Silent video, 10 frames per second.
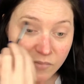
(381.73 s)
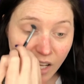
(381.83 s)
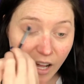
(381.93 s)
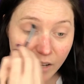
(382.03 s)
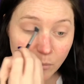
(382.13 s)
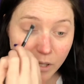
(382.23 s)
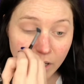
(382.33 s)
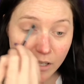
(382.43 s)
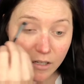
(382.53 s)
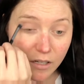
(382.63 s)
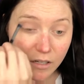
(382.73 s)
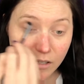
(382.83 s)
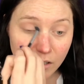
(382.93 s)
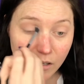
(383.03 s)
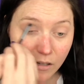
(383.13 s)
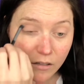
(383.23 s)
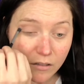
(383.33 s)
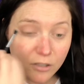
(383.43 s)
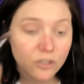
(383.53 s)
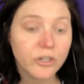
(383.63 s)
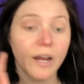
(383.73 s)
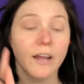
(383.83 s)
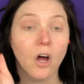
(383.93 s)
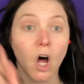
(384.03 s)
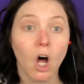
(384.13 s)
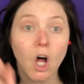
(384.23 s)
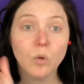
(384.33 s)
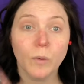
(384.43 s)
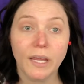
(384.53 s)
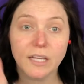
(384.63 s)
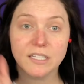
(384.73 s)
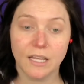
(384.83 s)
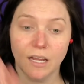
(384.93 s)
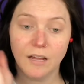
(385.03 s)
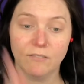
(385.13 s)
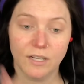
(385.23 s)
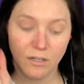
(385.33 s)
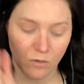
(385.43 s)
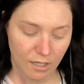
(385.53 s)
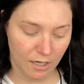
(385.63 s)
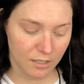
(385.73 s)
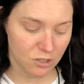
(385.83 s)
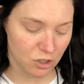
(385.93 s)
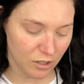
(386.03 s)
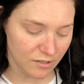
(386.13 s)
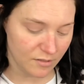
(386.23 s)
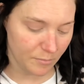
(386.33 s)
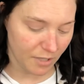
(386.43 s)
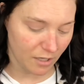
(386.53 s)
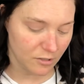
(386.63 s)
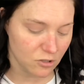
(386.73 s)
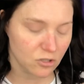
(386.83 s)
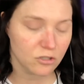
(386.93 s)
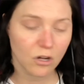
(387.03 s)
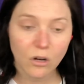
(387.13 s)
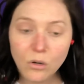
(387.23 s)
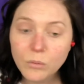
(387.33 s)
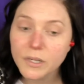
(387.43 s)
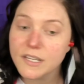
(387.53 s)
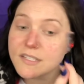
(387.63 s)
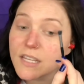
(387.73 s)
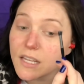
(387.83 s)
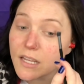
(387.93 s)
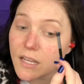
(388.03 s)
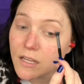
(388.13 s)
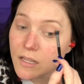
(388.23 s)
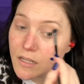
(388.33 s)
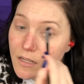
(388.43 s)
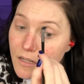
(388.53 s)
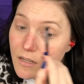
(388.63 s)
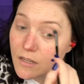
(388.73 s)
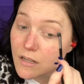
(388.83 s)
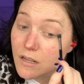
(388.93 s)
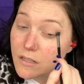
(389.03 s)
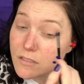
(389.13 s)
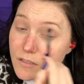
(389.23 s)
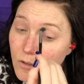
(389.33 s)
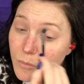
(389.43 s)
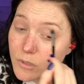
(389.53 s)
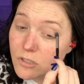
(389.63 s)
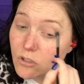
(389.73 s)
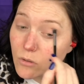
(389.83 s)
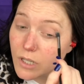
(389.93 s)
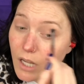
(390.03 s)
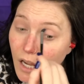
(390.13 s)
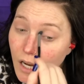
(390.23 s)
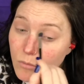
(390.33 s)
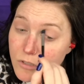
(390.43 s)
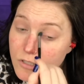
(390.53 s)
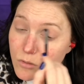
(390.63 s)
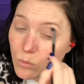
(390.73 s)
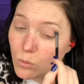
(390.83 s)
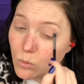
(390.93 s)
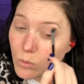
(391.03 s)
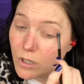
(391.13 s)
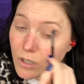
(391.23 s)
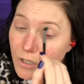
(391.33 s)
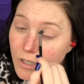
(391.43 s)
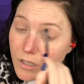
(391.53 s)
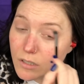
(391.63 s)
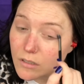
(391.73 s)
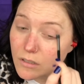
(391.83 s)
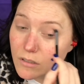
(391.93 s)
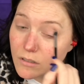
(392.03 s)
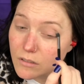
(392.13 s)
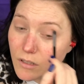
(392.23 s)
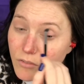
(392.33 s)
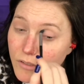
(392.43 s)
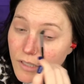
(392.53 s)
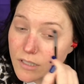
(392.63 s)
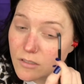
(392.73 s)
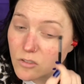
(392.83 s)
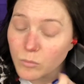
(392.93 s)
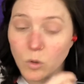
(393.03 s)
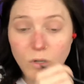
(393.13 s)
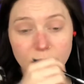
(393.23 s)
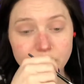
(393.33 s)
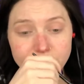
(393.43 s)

I've been trying all week to get a video in. It's just been so busy. So much going on with schoolwork, and I feel like there's more.